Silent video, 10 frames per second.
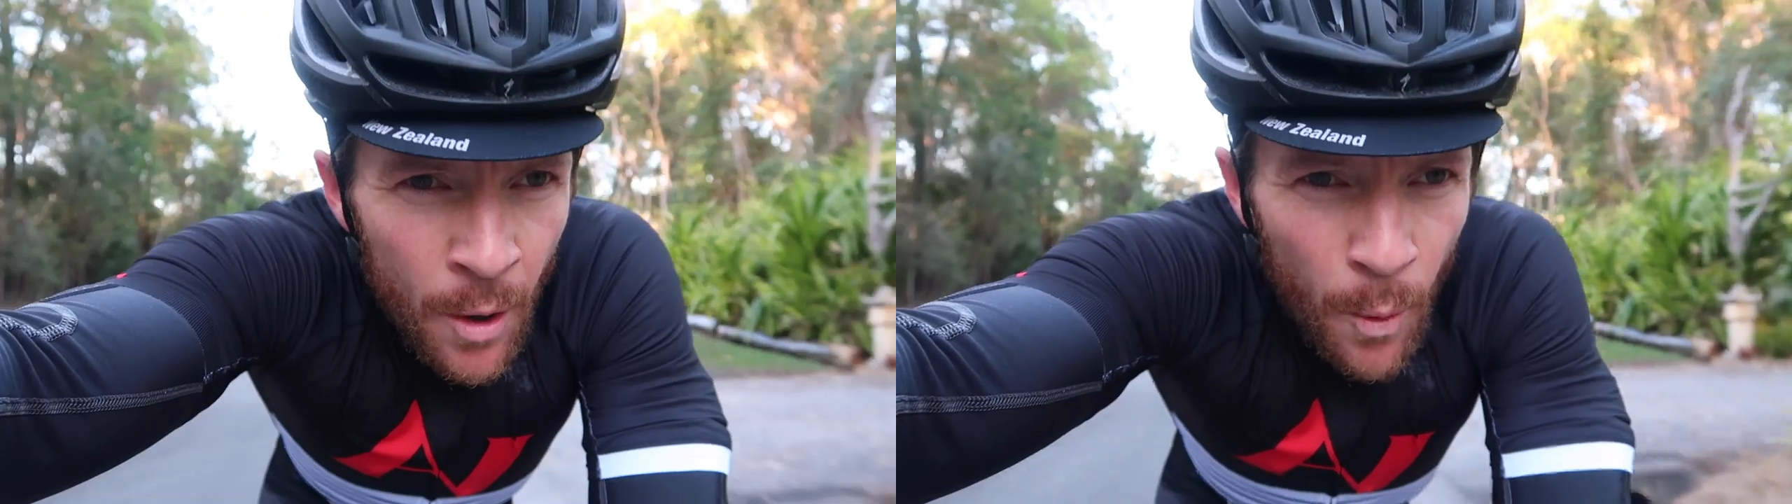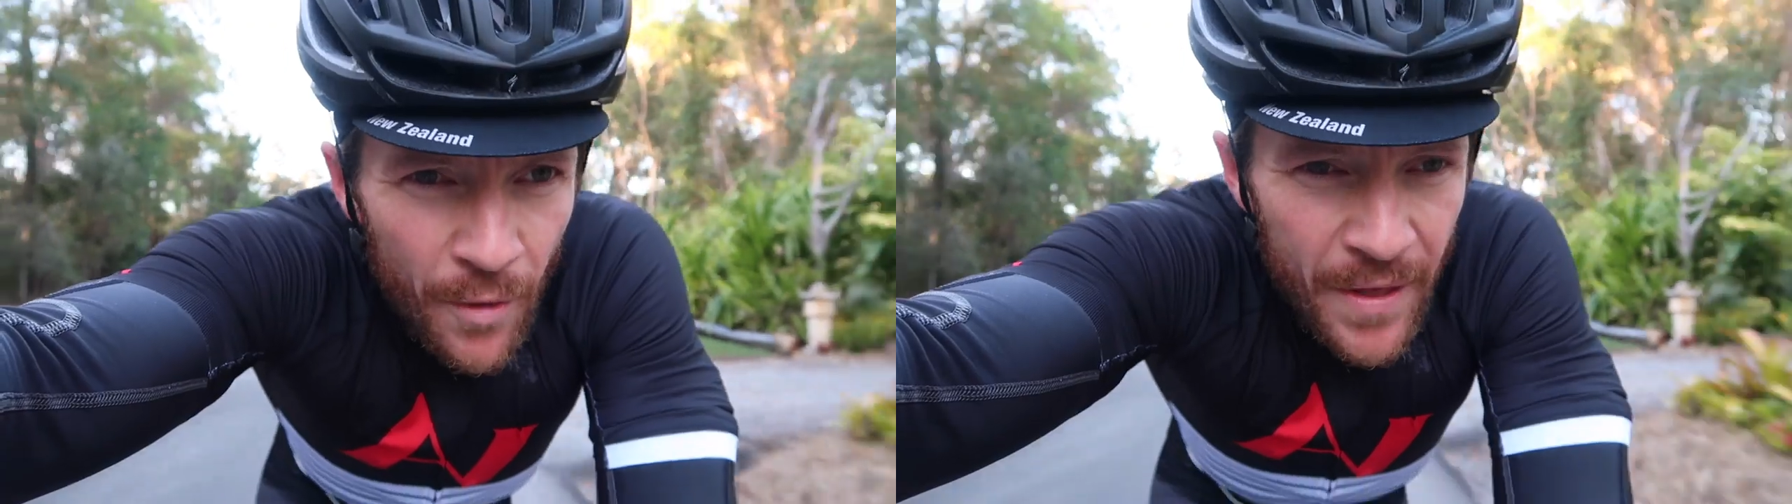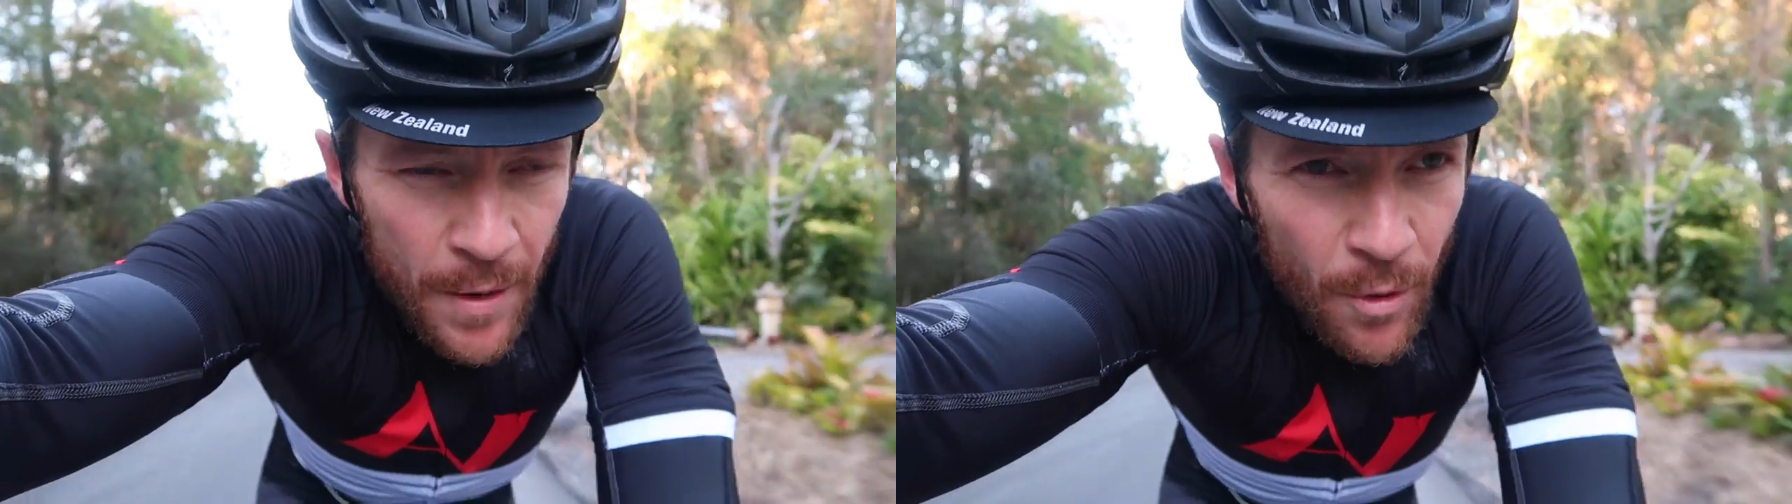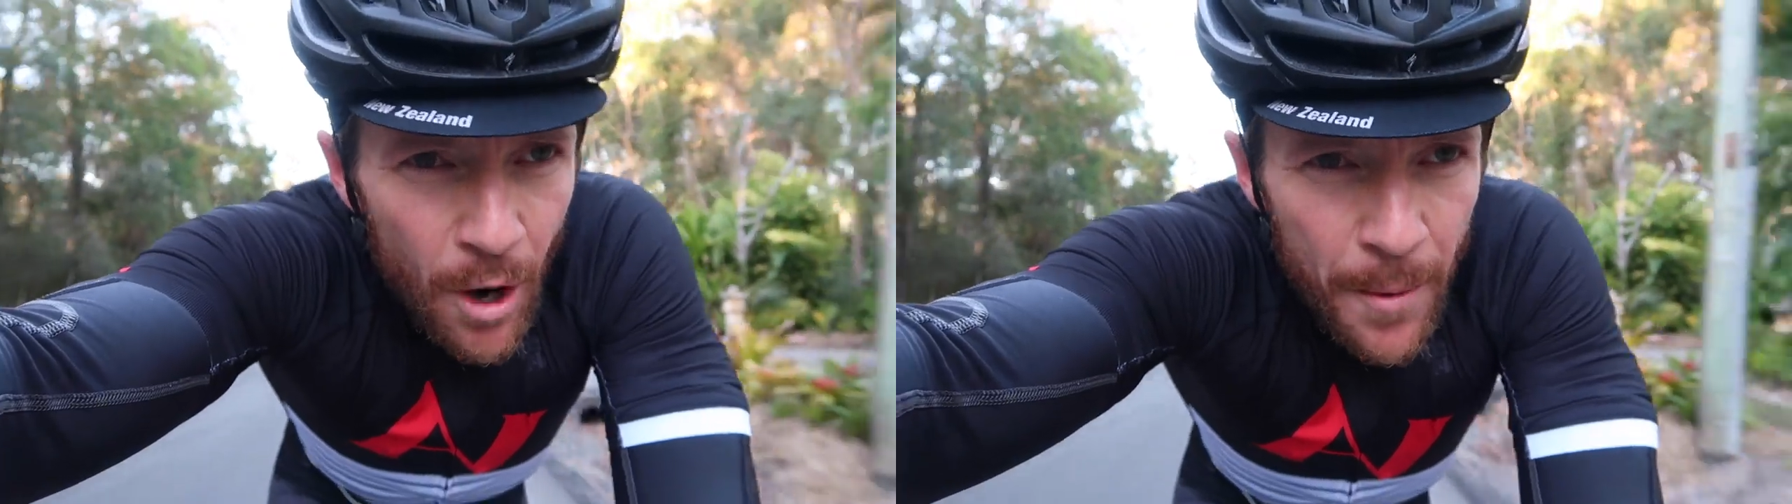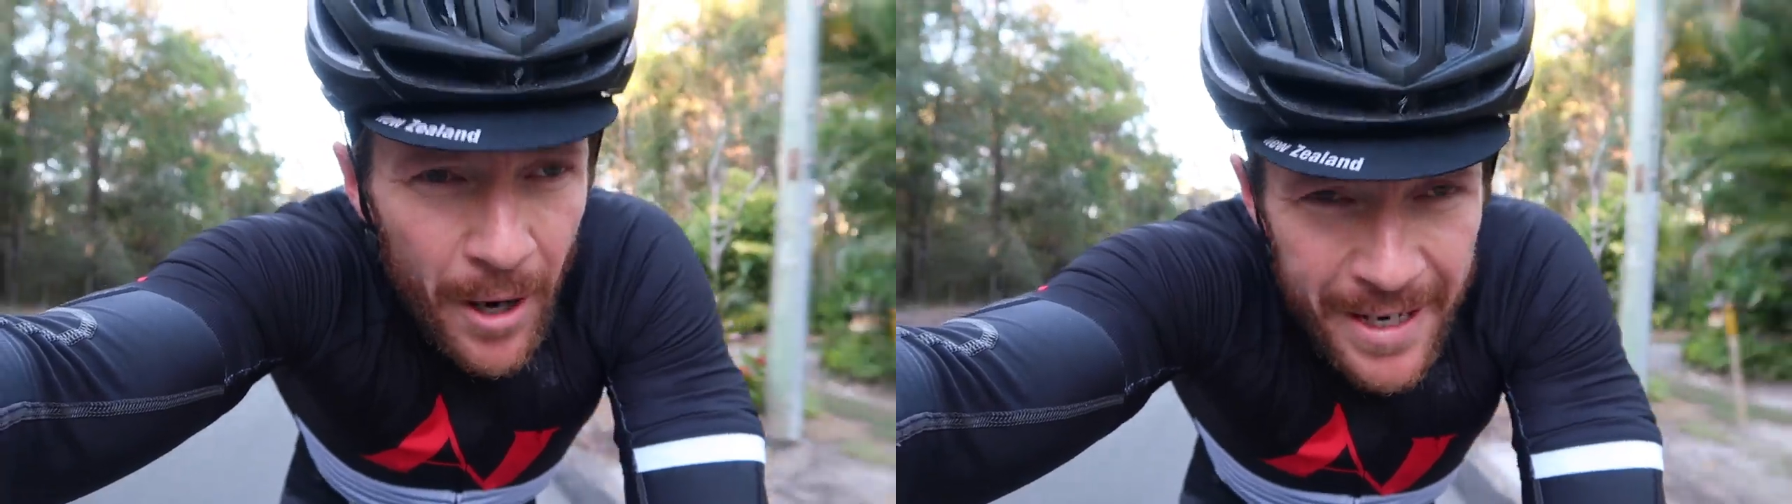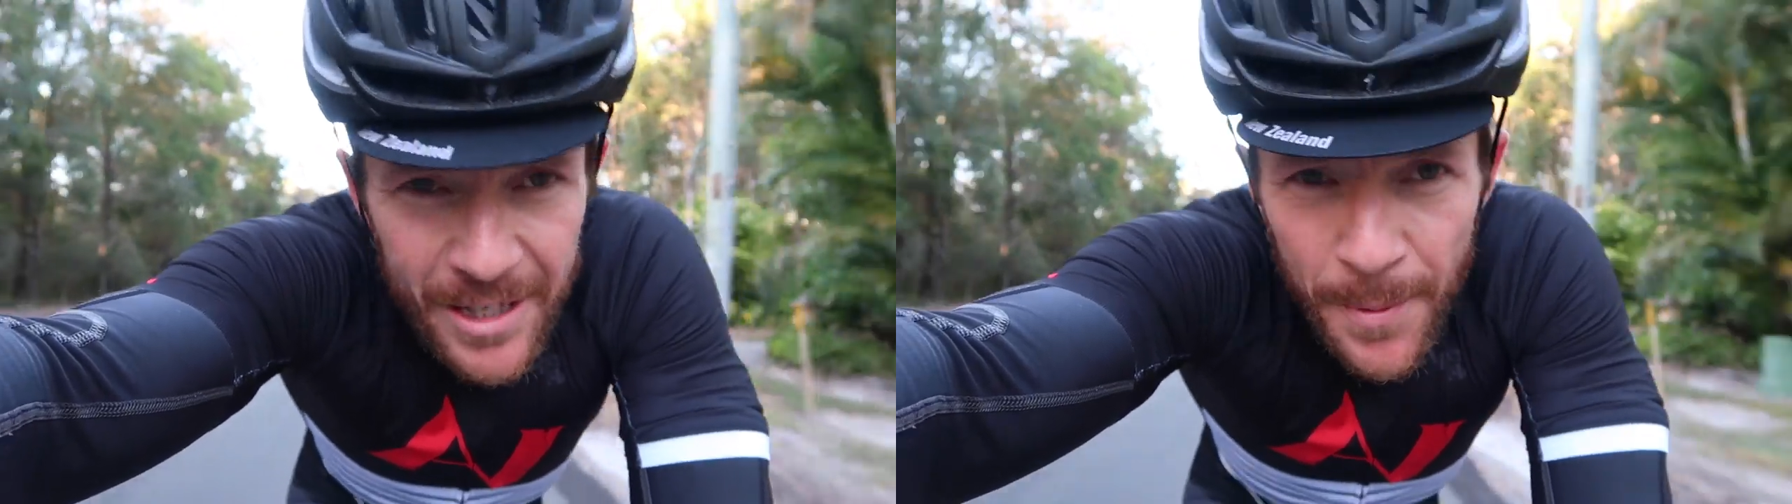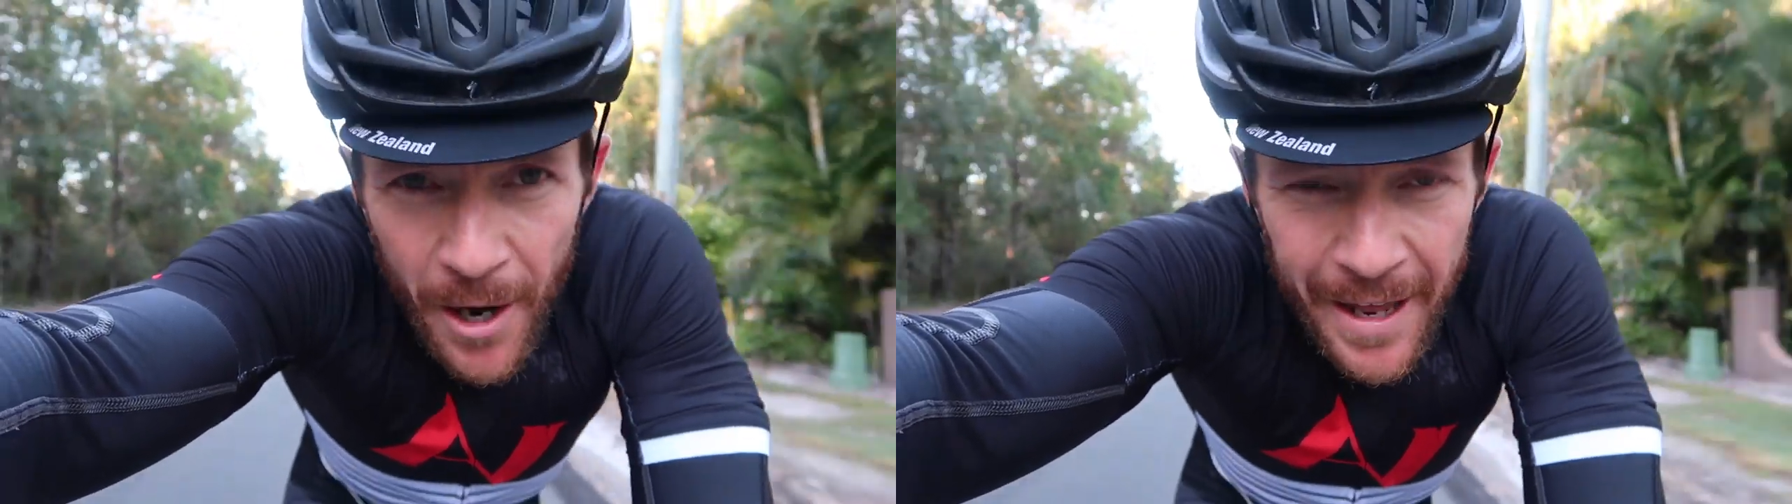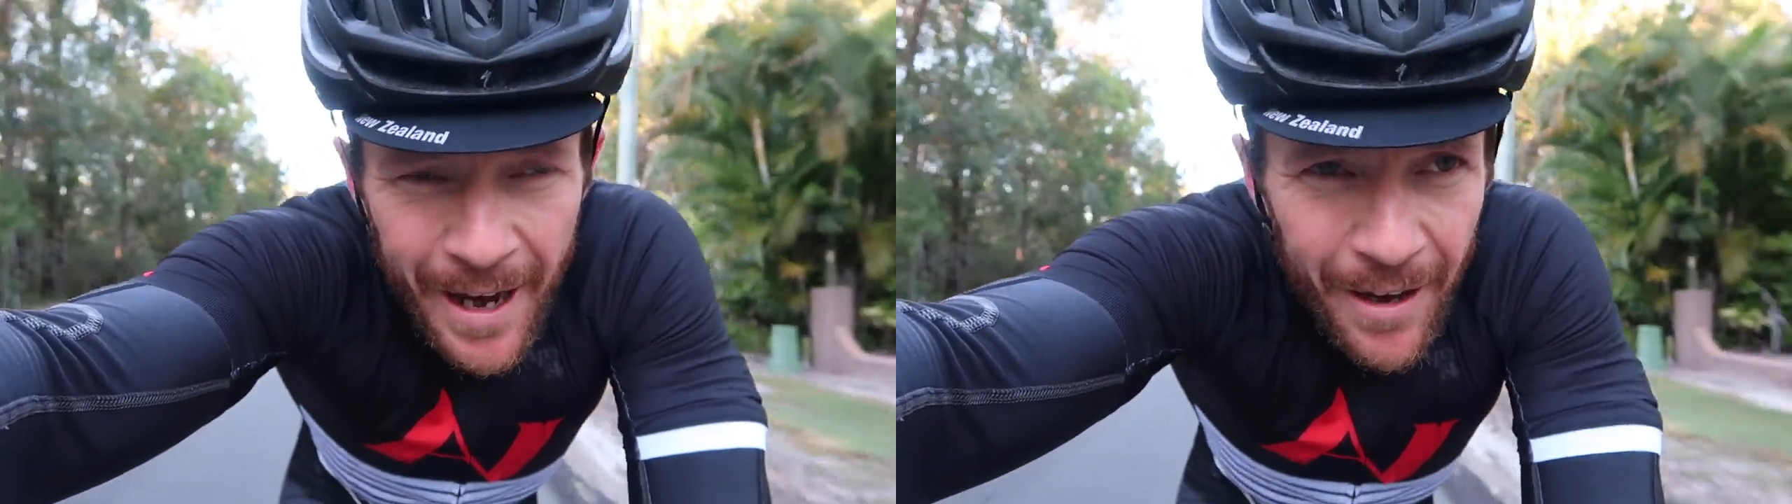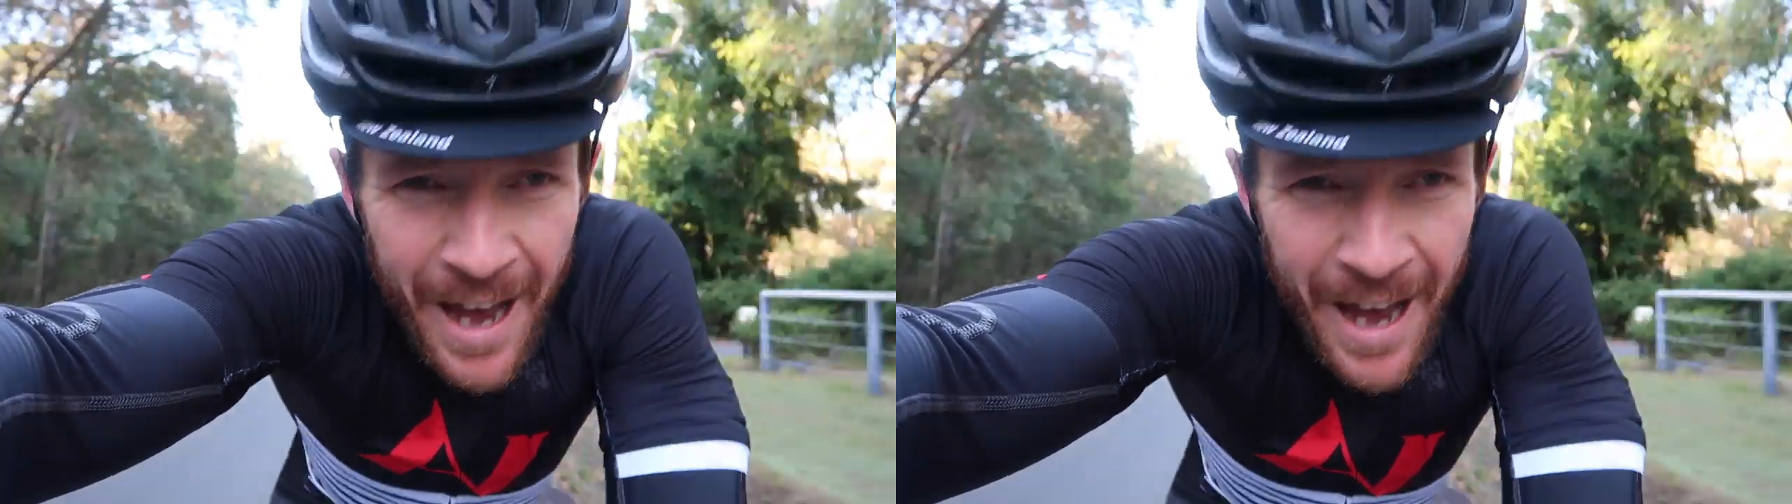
what that road bike is by now.